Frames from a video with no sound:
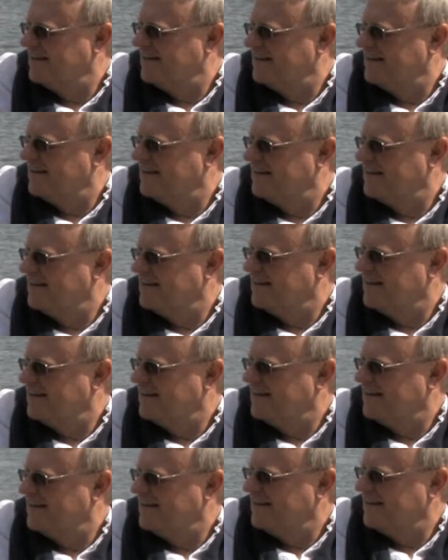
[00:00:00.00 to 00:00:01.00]

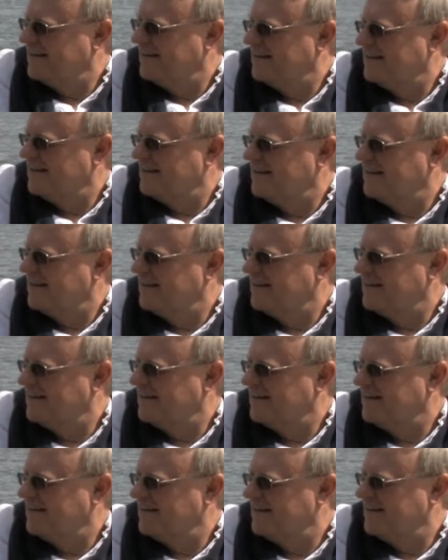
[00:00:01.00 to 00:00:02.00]

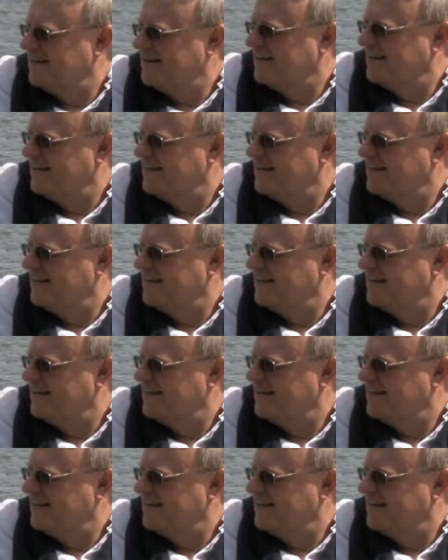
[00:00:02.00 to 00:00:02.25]
[no speech]